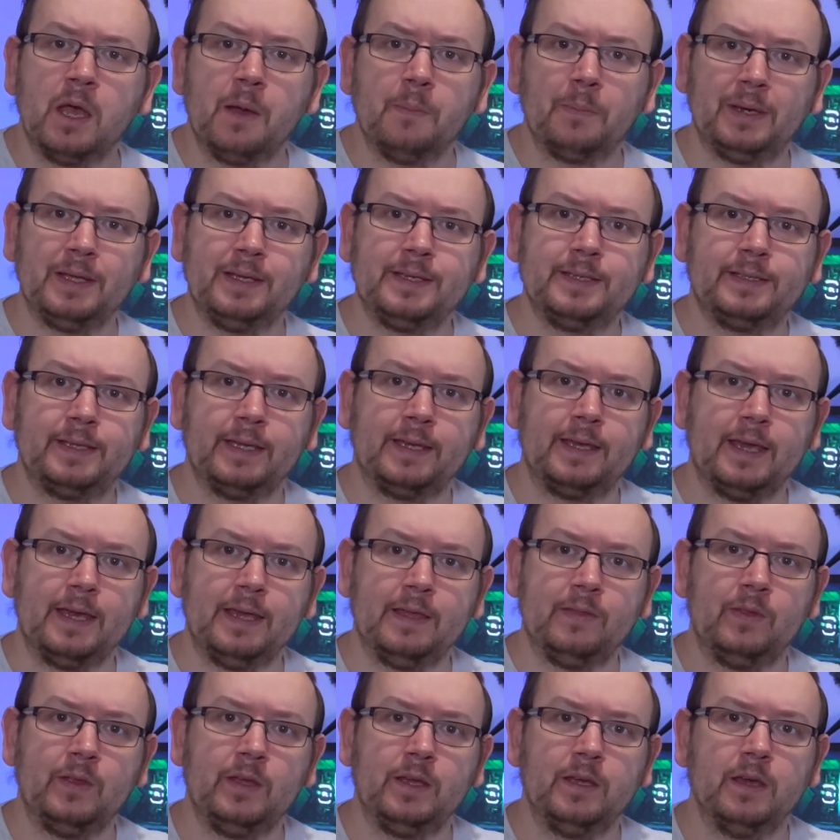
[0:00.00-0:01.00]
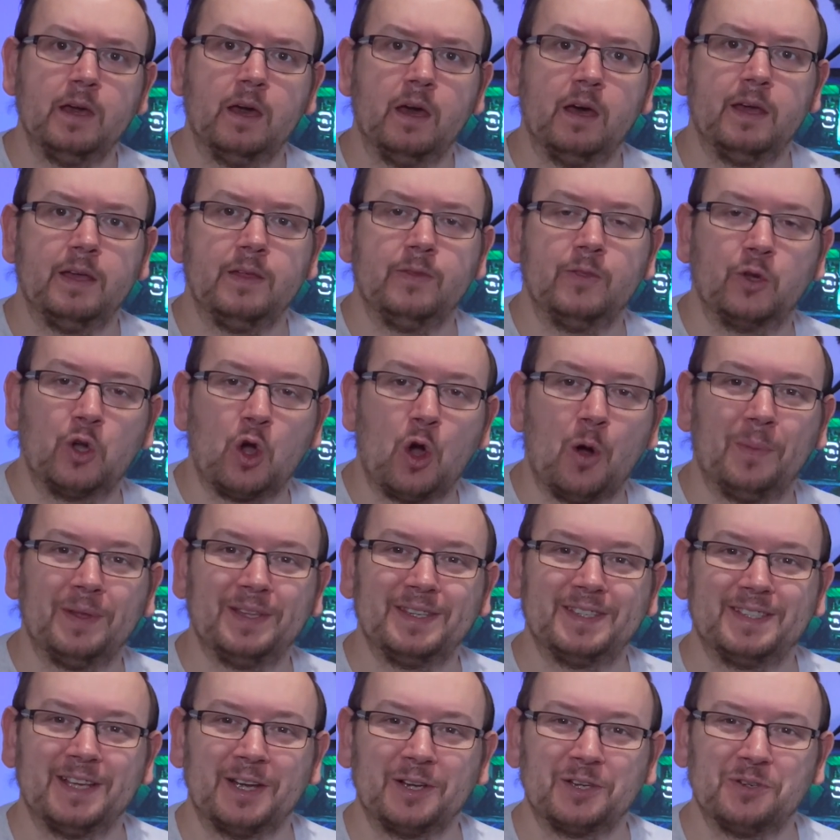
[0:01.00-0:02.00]
please stick it in the
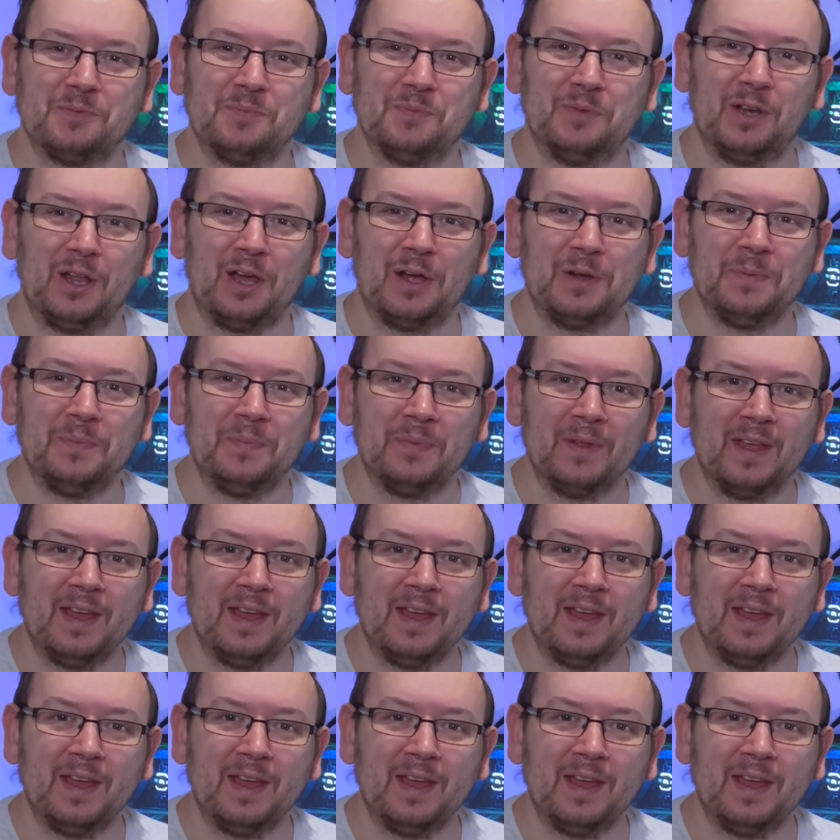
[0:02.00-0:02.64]
comments section below.